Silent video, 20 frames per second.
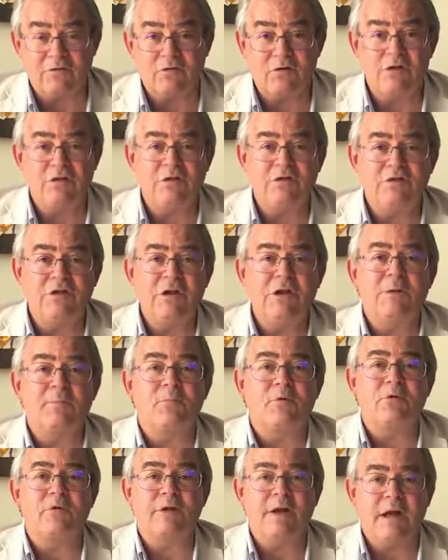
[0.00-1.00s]
So you just need to
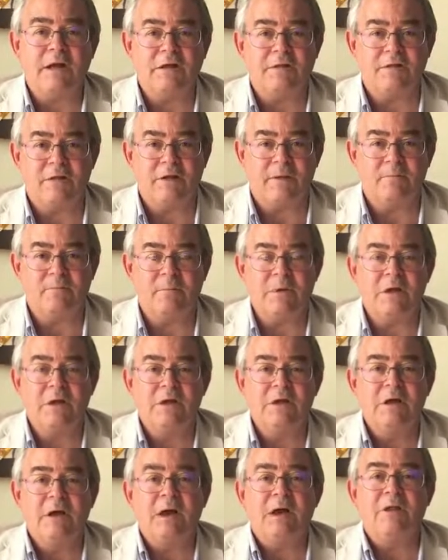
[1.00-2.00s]
protect them
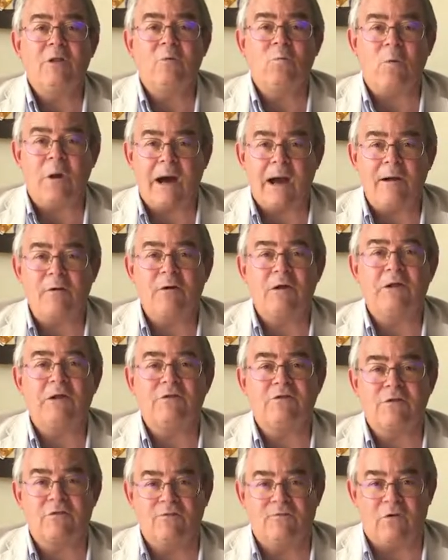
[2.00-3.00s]
and the wiring
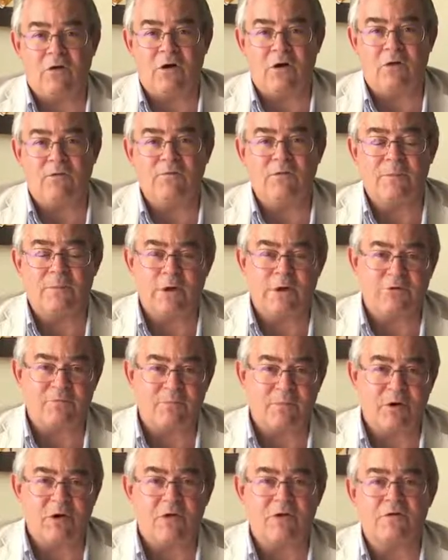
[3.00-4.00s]
that's involved, the bus
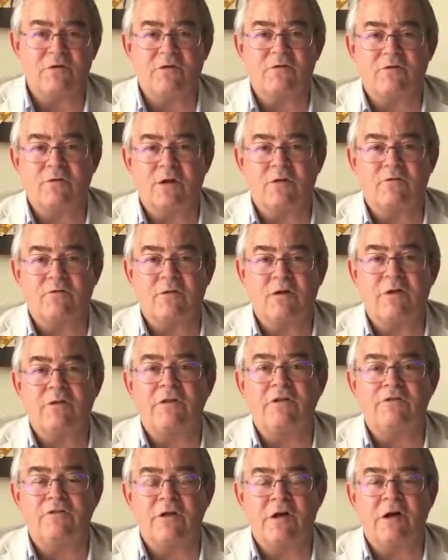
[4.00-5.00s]
bars, etc.,
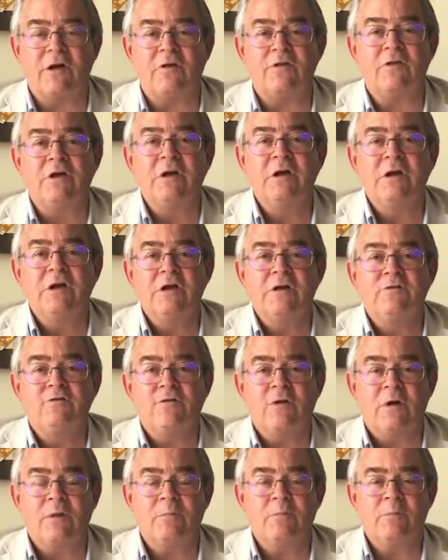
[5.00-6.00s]
on the cells
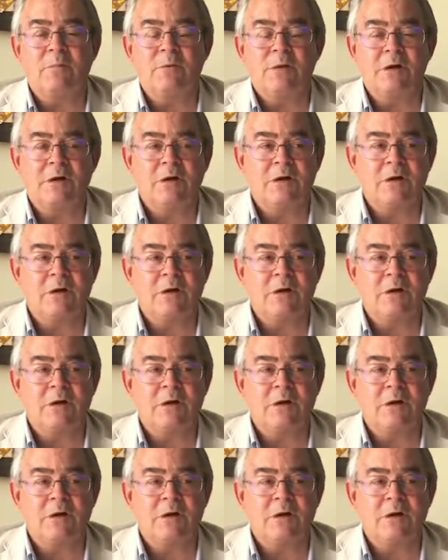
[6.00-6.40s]
from